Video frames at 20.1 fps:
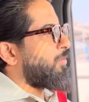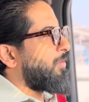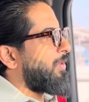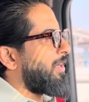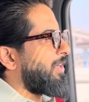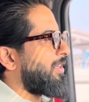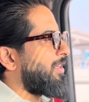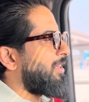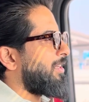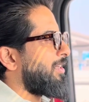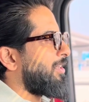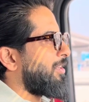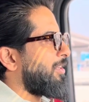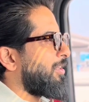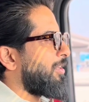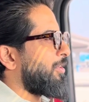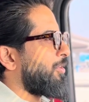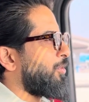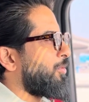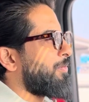Why
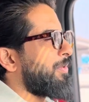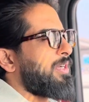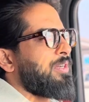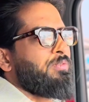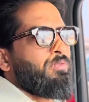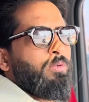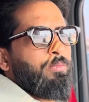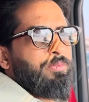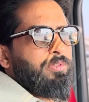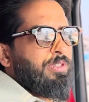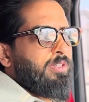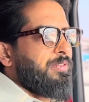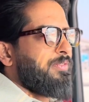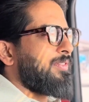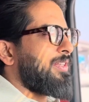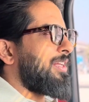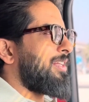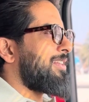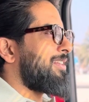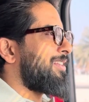you might have
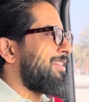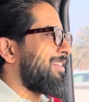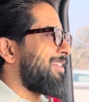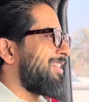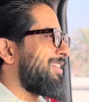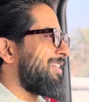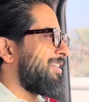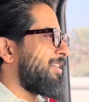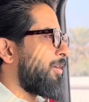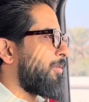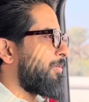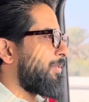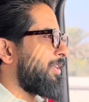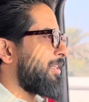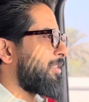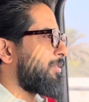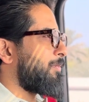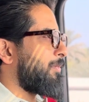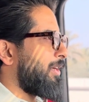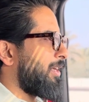observed that
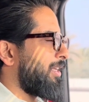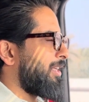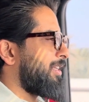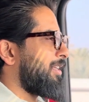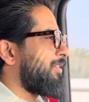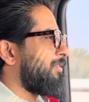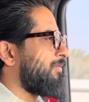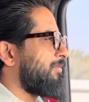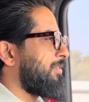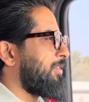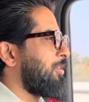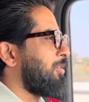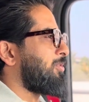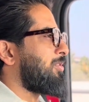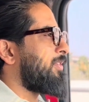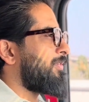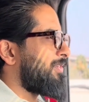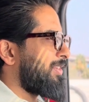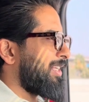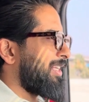nowadays my
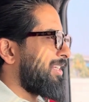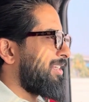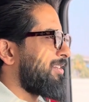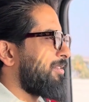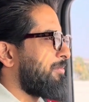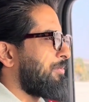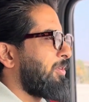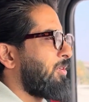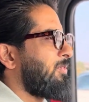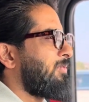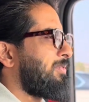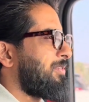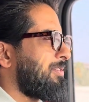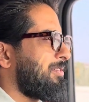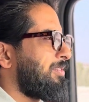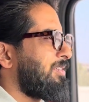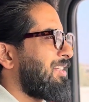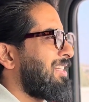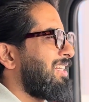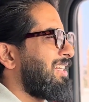videos have taken a bit of
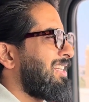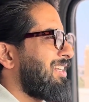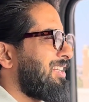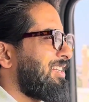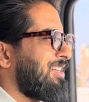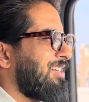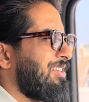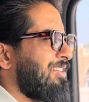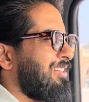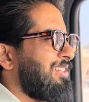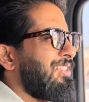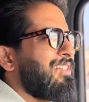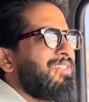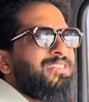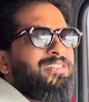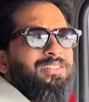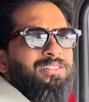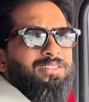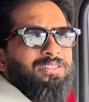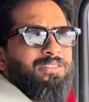a
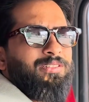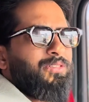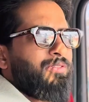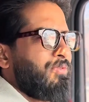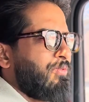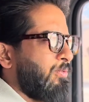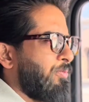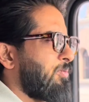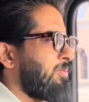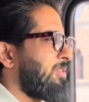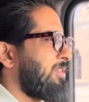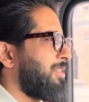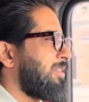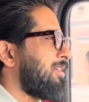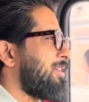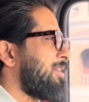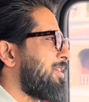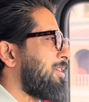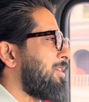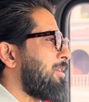critical route
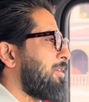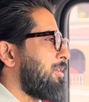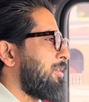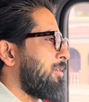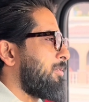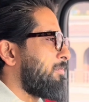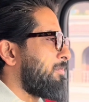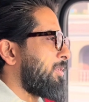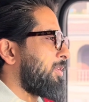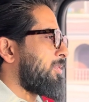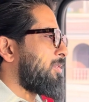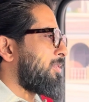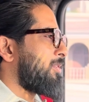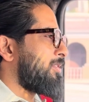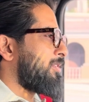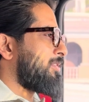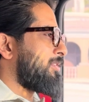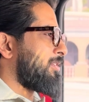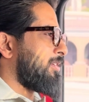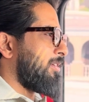
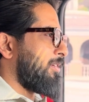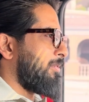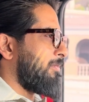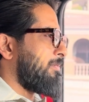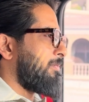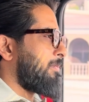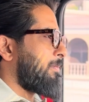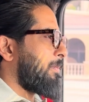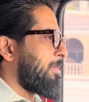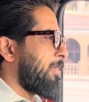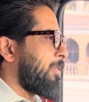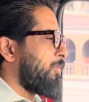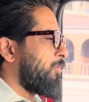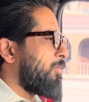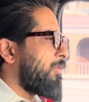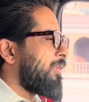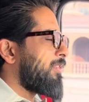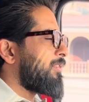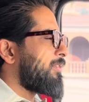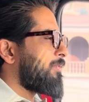because
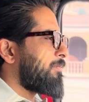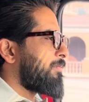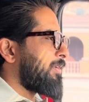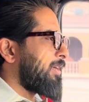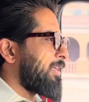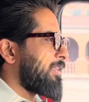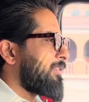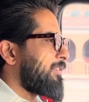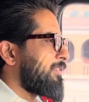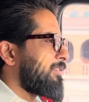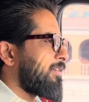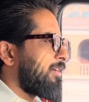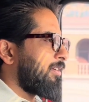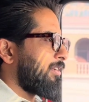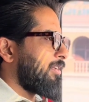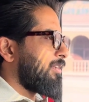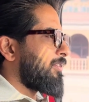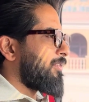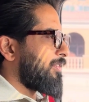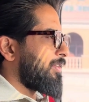one, the prices
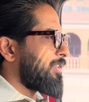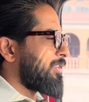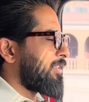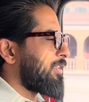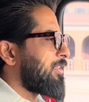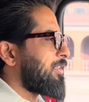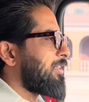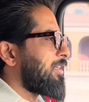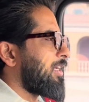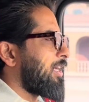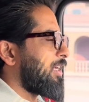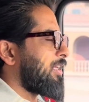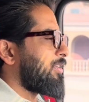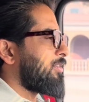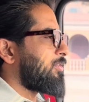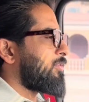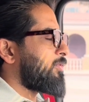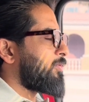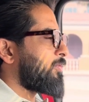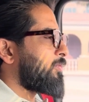are increasing,
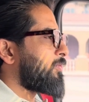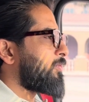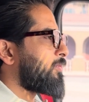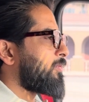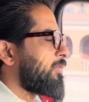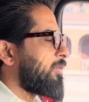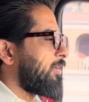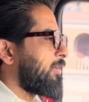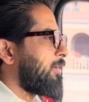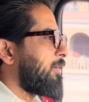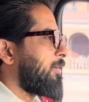and two,